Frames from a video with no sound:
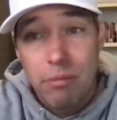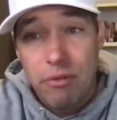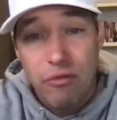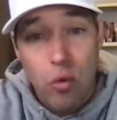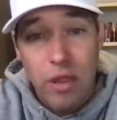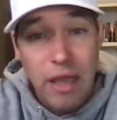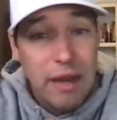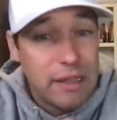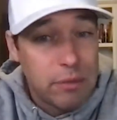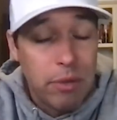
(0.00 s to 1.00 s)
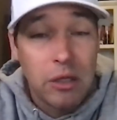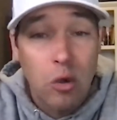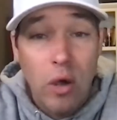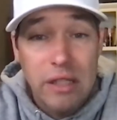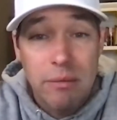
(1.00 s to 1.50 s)
Before that, it's been
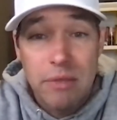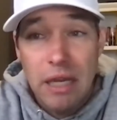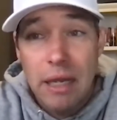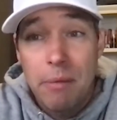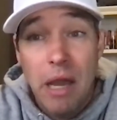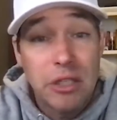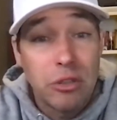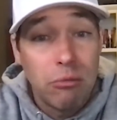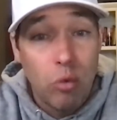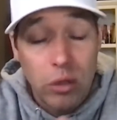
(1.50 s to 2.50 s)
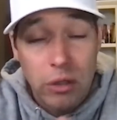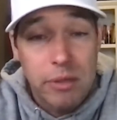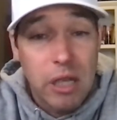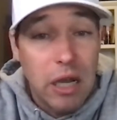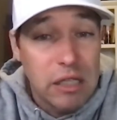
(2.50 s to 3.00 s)
quite some time. Nigel
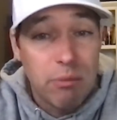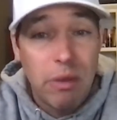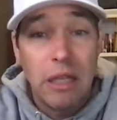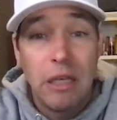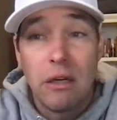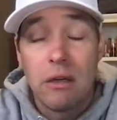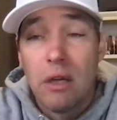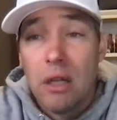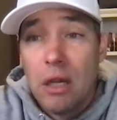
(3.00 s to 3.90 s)
Williams-Goss spent a year.